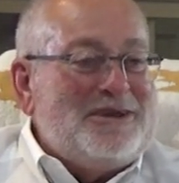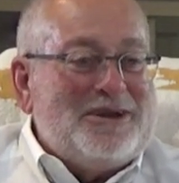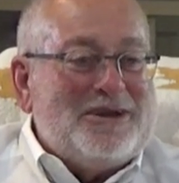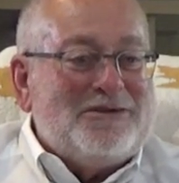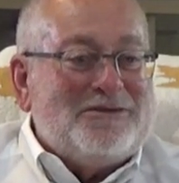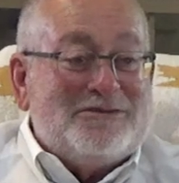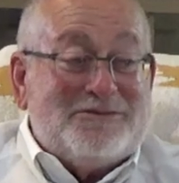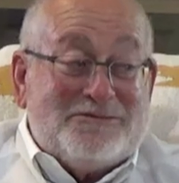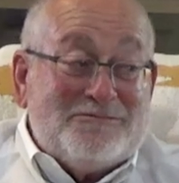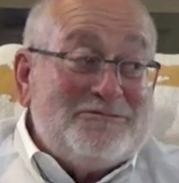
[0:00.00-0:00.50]

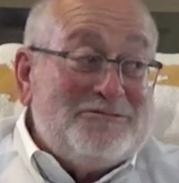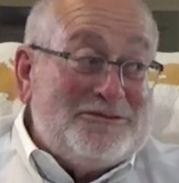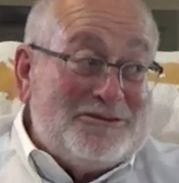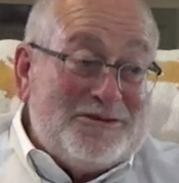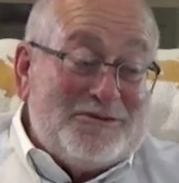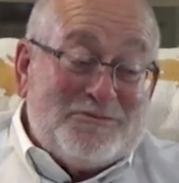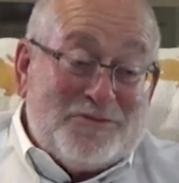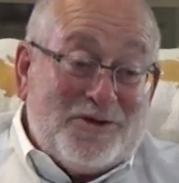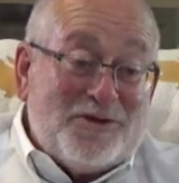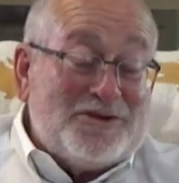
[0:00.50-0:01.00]
you know,
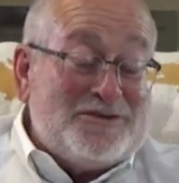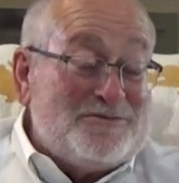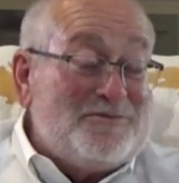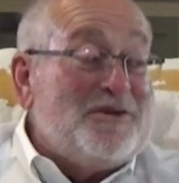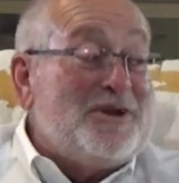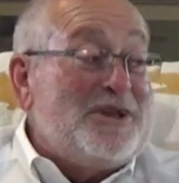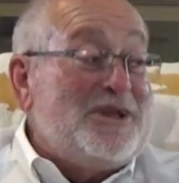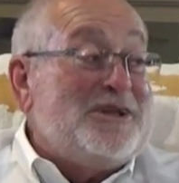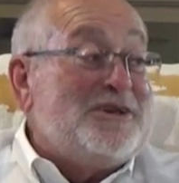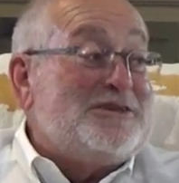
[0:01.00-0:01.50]
the
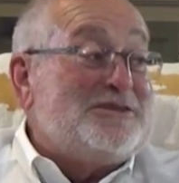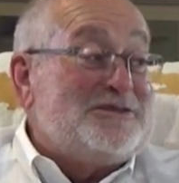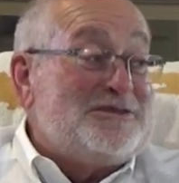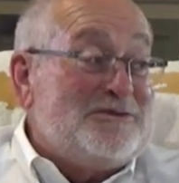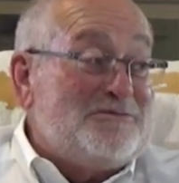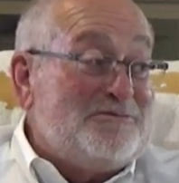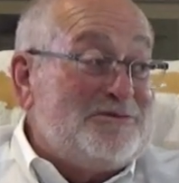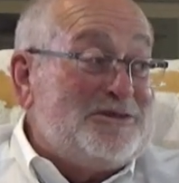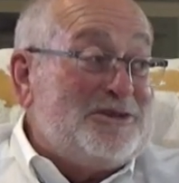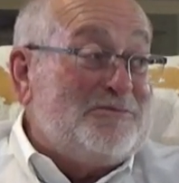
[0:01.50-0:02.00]
porch money
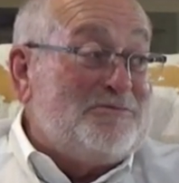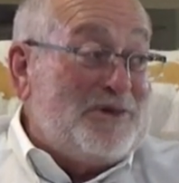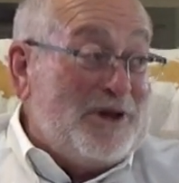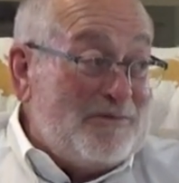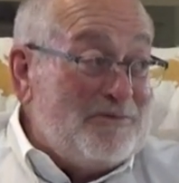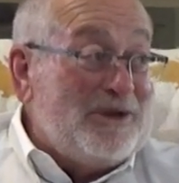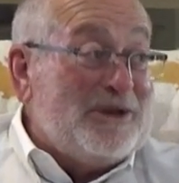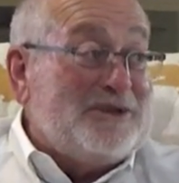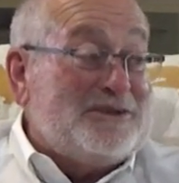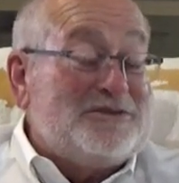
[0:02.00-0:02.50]
is the, the
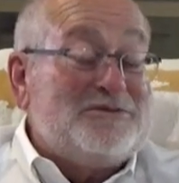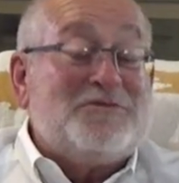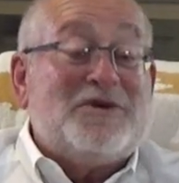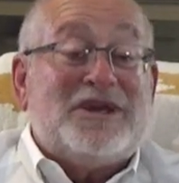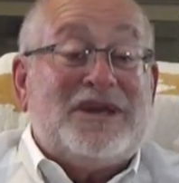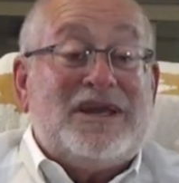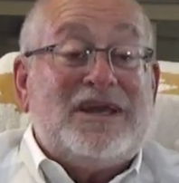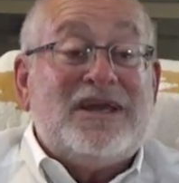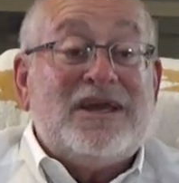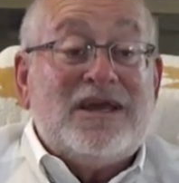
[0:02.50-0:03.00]

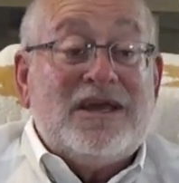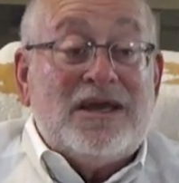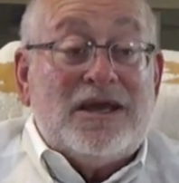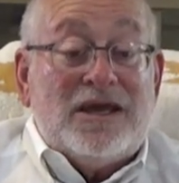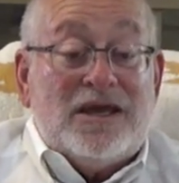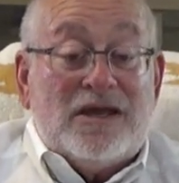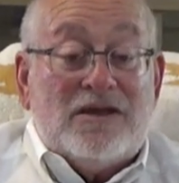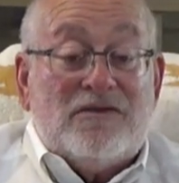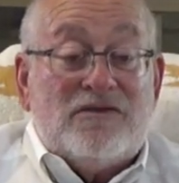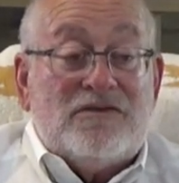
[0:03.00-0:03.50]
public's money.
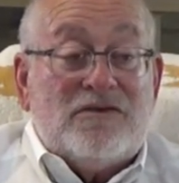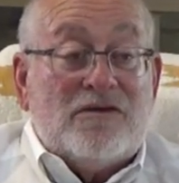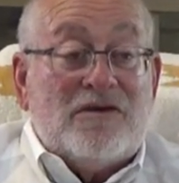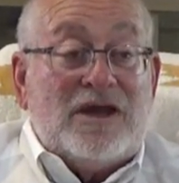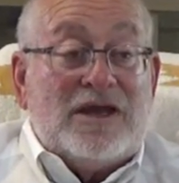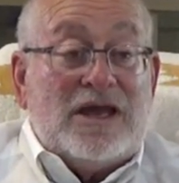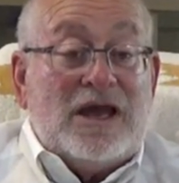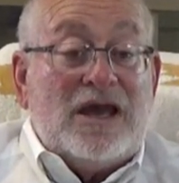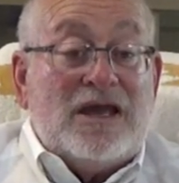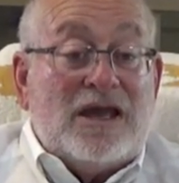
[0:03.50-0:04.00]
And
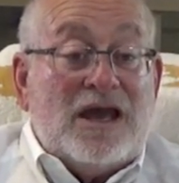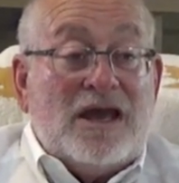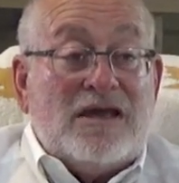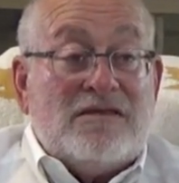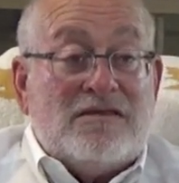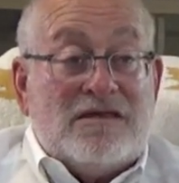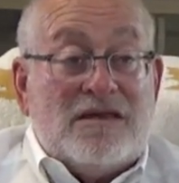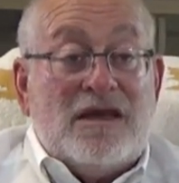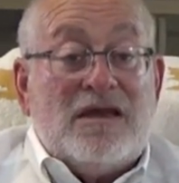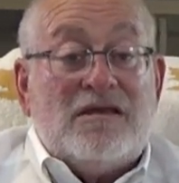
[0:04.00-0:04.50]
so I, I,
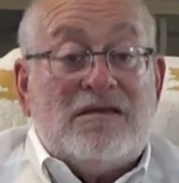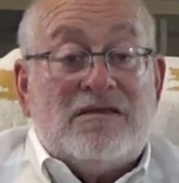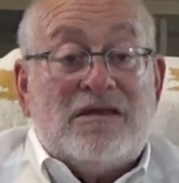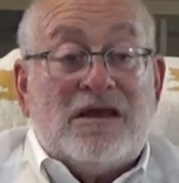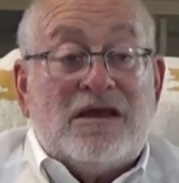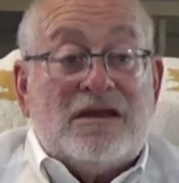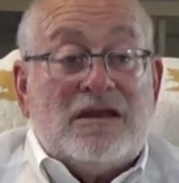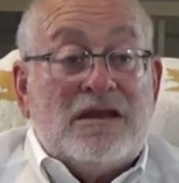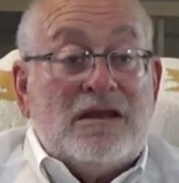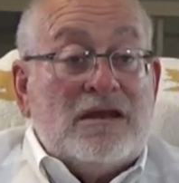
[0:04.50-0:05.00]
I
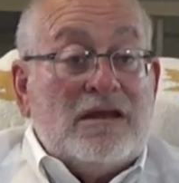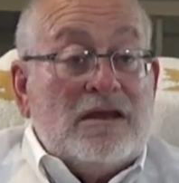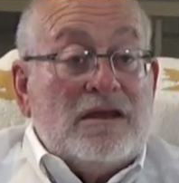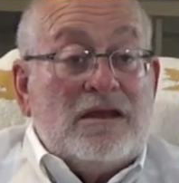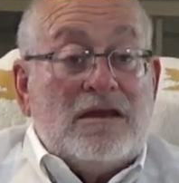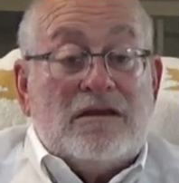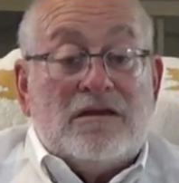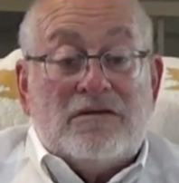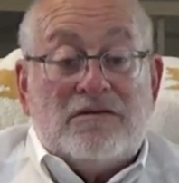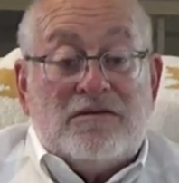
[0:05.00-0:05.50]
think that,
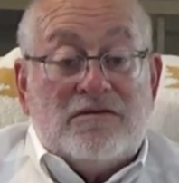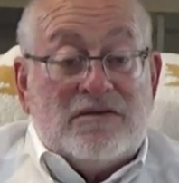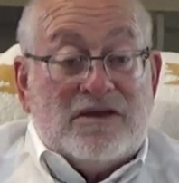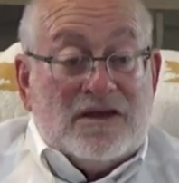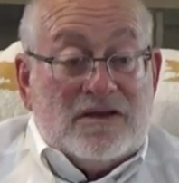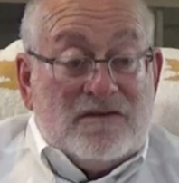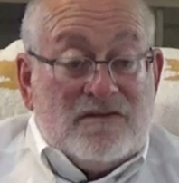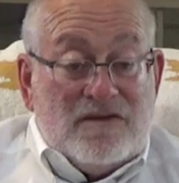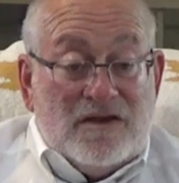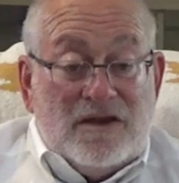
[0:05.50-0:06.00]
you know,
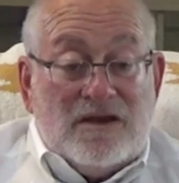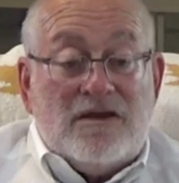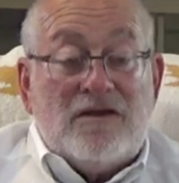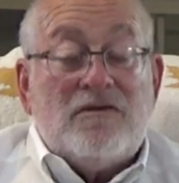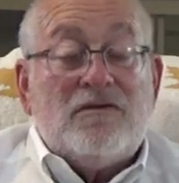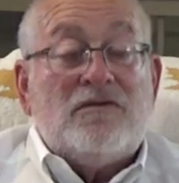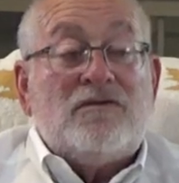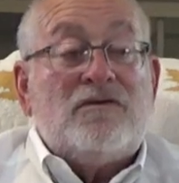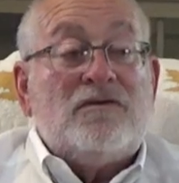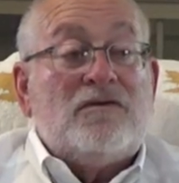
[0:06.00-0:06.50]
you
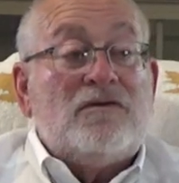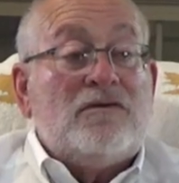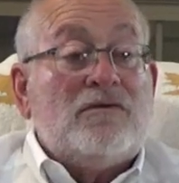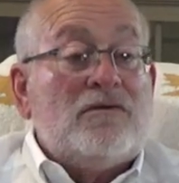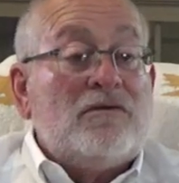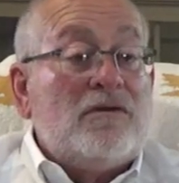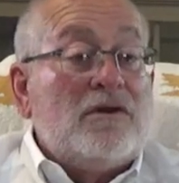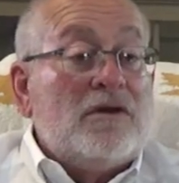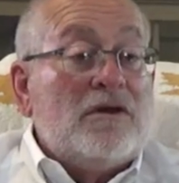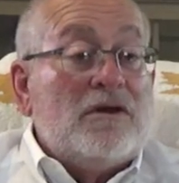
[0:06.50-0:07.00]
continue
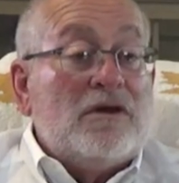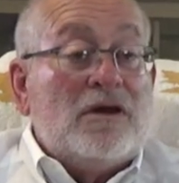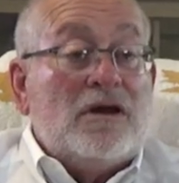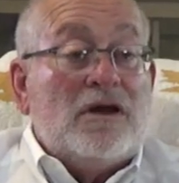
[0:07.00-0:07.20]
to,